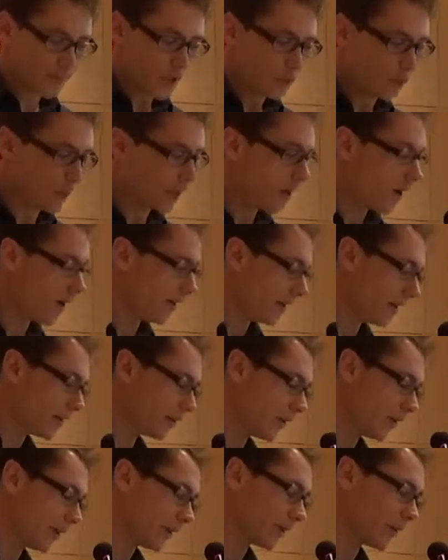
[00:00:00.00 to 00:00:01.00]
Regarding
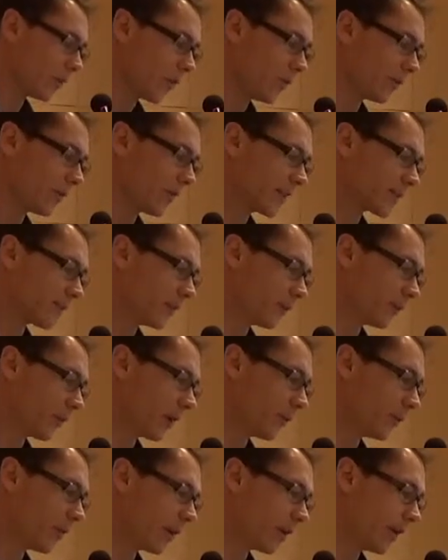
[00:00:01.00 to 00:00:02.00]
the conflict
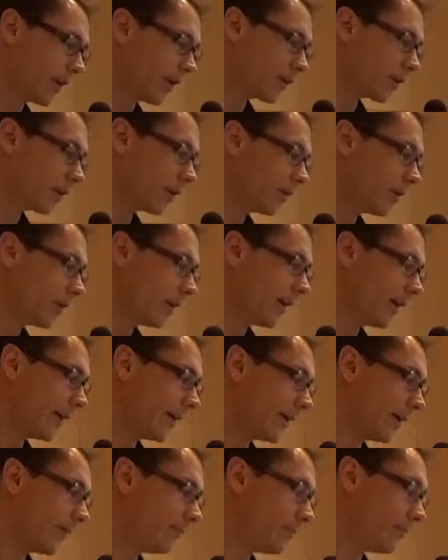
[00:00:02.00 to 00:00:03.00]
mineral regulation,
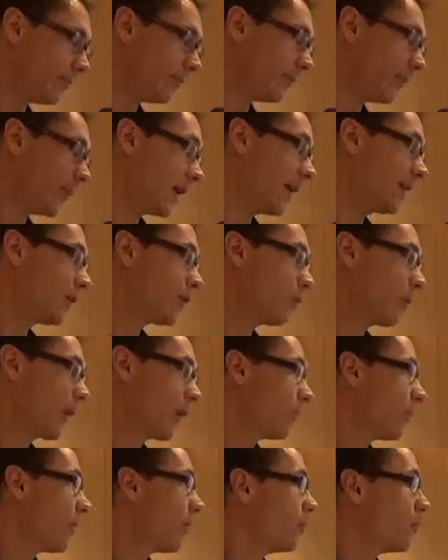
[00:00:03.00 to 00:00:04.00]
I know we
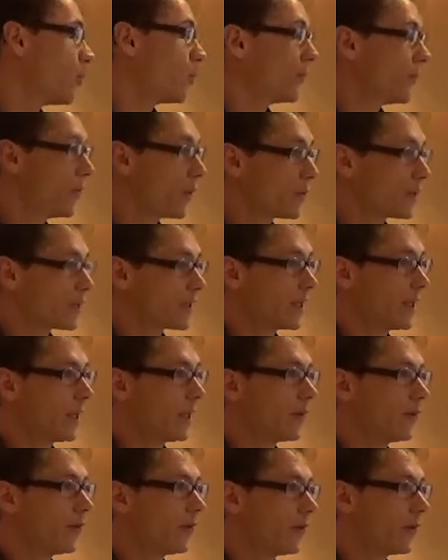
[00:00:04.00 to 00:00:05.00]
are more focusing
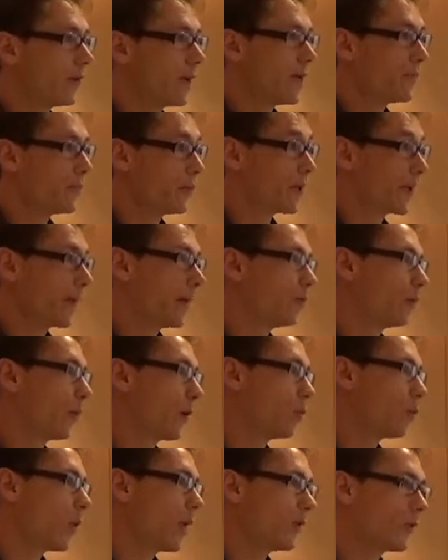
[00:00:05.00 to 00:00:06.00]
here on Africa, and
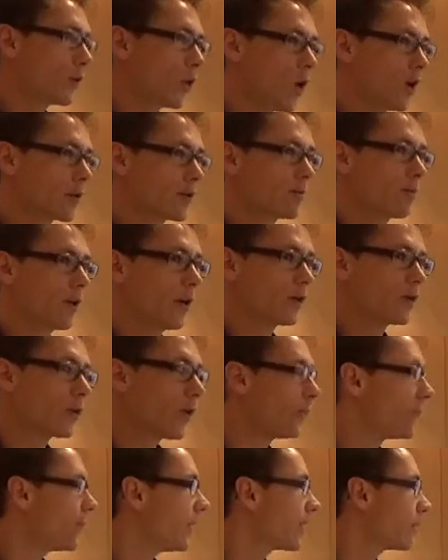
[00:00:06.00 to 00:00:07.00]
when one talks about
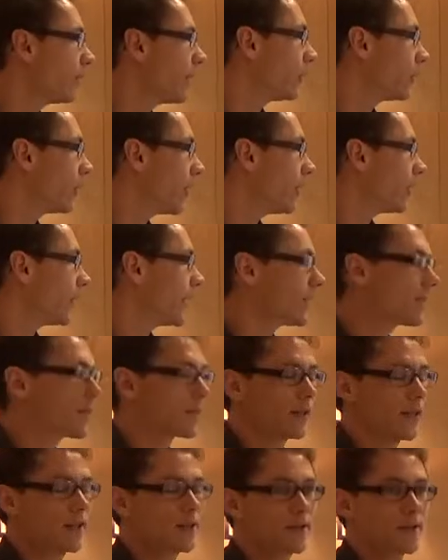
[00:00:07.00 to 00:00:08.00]
conflict mineral,
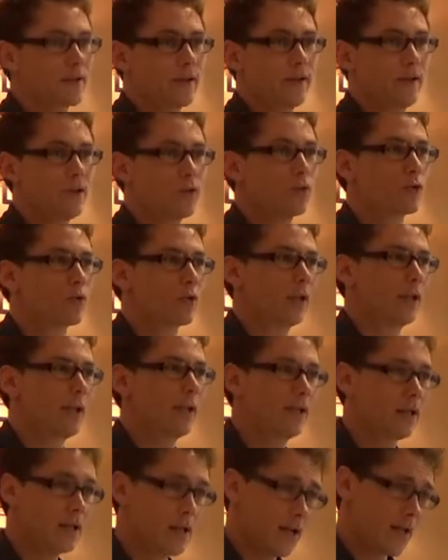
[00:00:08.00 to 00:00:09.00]
it's
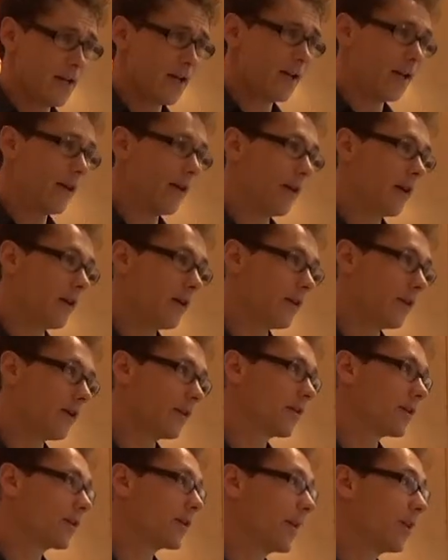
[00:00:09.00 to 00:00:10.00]
usually
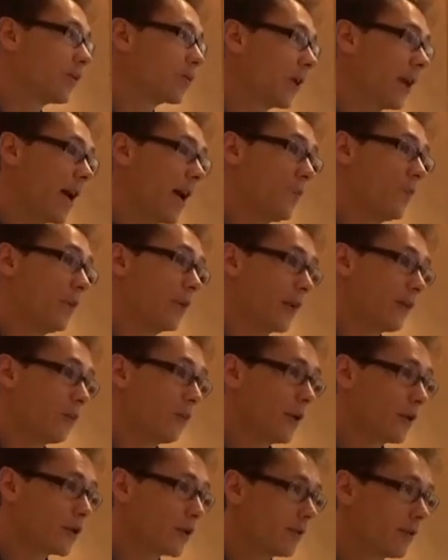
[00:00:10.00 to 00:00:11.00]
the Central African
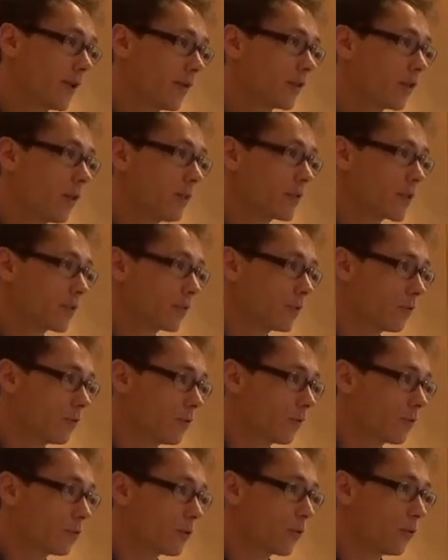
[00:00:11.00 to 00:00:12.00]
region that comes
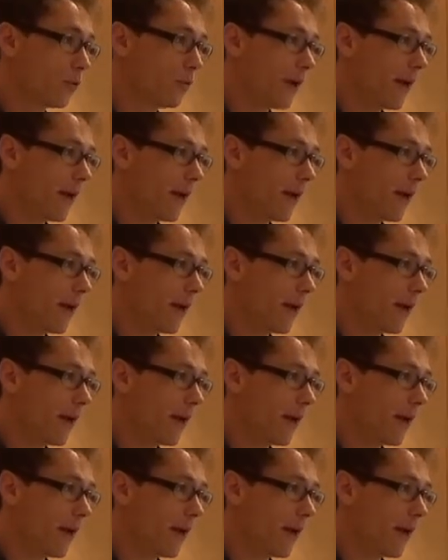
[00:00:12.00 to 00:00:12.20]
to your